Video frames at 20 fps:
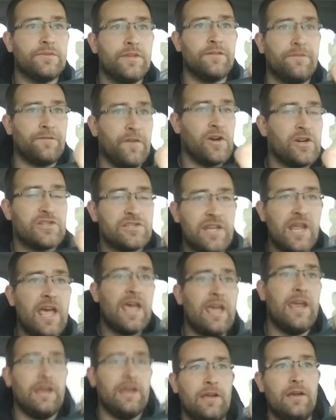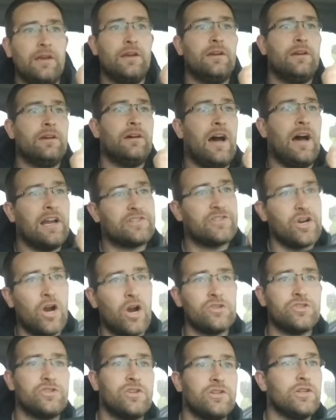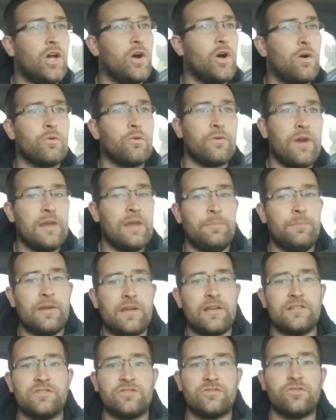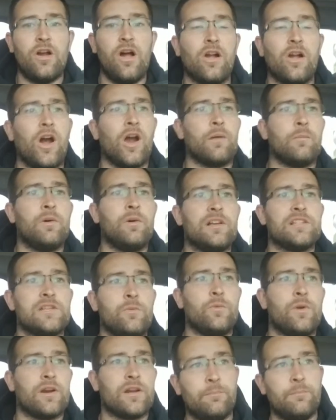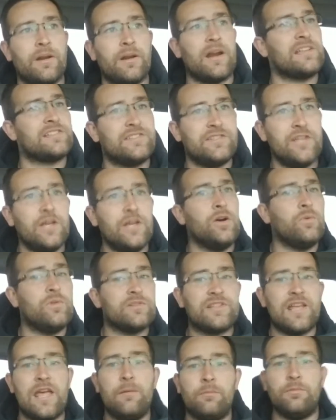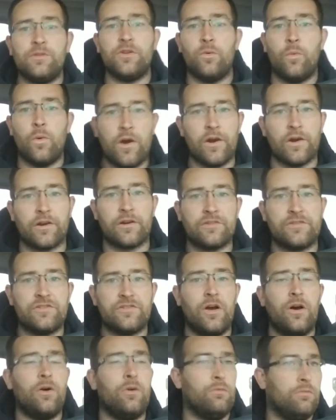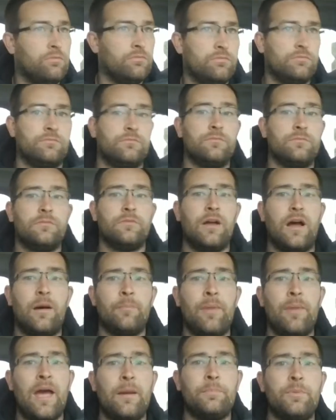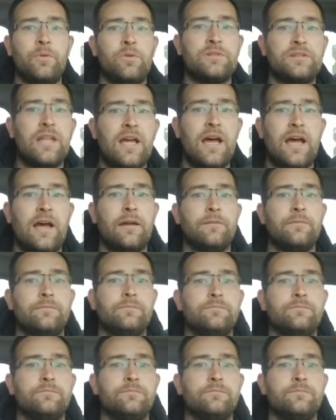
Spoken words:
The first day, I charged a lower rate because the strong arm wasn't working, but I still was able to work, so I'm happy with that.